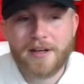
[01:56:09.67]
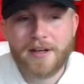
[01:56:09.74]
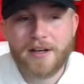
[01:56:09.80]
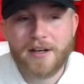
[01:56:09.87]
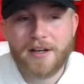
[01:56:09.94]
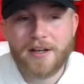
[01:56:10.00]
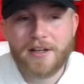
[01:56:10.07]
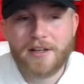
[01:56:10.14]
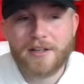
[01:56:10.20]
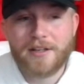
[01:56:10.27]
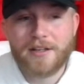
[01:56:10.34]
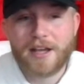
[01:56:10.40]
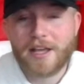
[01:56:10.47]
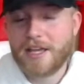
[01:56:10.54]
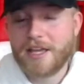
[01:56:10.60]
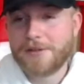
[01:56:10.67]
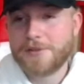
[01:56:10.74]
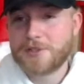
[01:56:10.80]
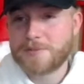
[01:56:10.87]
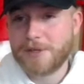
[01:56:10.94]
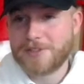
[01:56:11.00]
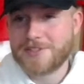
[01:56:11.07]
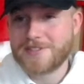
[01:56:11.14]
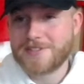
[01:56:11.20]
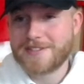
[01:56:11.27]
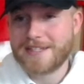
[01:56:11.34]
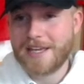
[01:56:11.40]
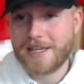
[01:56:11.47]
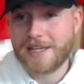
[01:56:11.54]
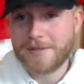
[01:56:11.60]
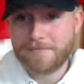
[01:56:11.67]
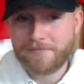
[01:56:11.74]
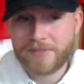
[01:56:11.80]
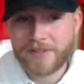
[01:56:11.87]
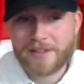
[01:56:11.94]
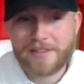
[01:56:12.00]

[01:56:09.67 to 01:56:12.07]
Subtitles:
I hate how he spells his name.